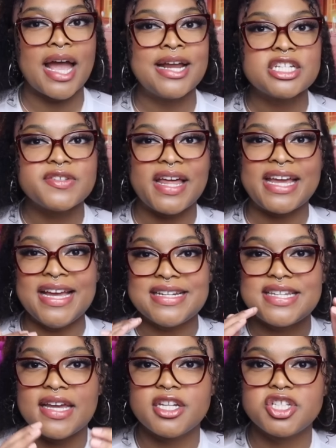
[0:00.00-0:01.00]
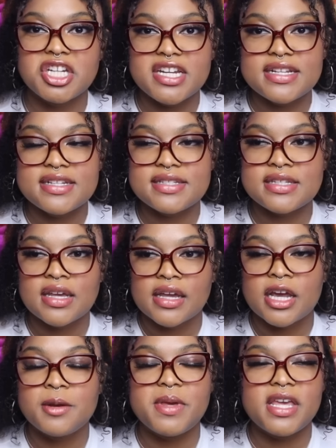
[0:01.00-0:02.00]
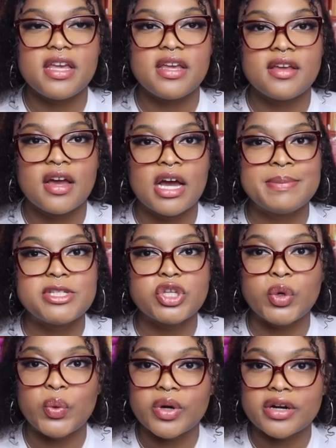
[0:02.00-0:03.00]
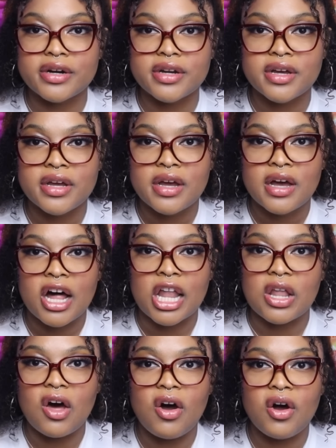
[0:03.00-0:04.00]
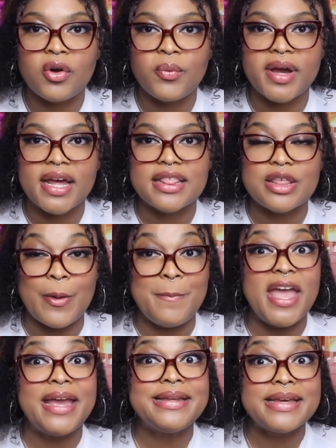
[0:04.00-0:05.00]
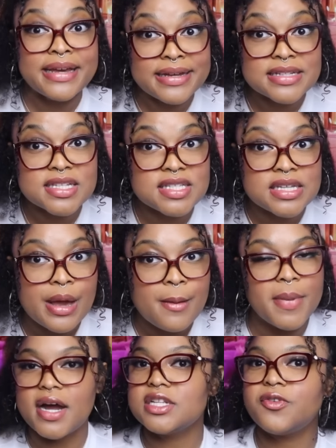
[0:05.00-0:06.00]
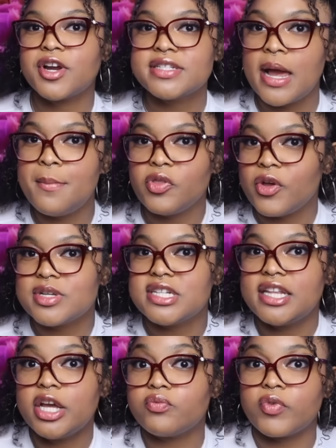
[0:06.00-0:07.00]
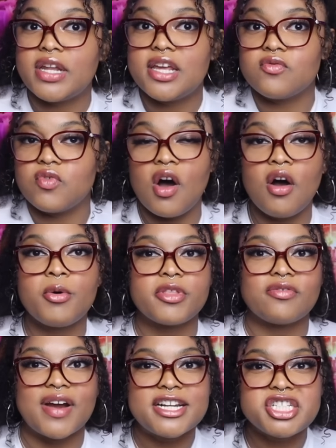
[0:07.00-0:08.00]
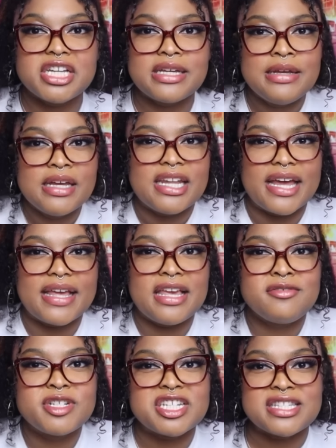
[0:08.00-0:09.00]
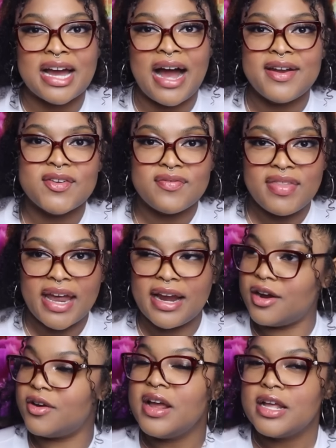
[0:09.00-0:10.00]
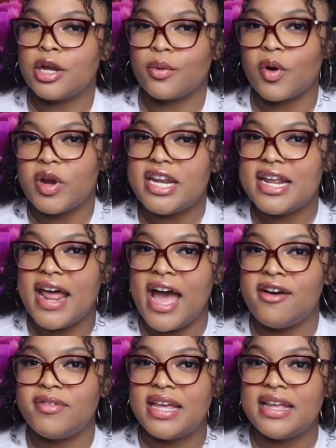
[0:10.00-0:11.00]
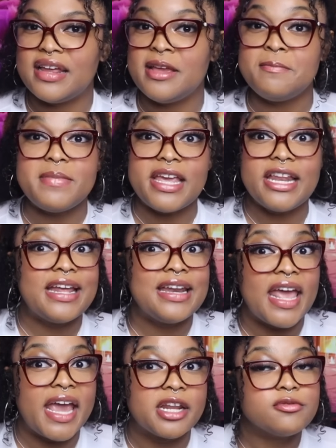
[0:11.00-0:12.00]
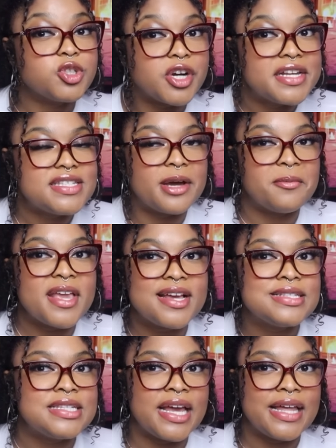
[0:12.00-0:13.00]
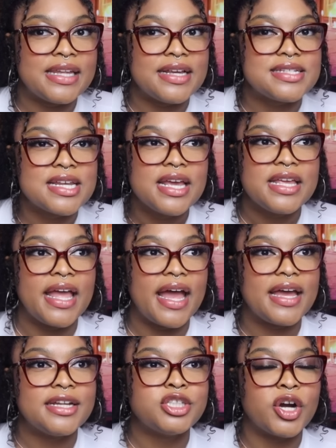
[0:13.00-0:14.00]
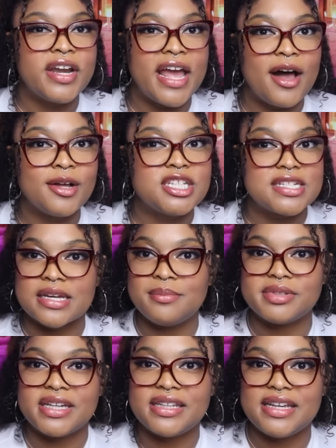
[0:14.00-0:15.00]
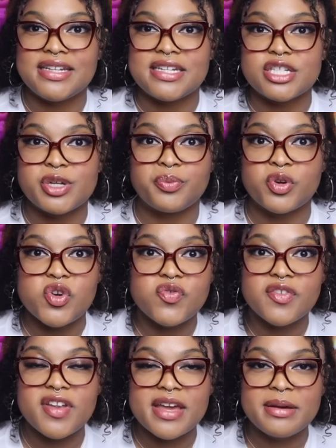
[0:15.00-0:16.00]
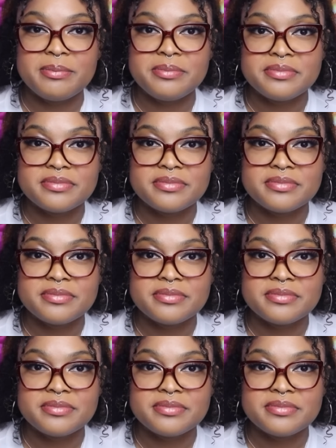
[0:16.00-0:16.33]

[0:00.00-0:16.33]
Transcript: I just feel like intentions can be obscured along with opinions, because for example, there was nothing really wrong with Reggie. Like, he was just kind of there. He didn't have any immediate negative traits that we could see, at least, yet Darnell just completely disapproved of him.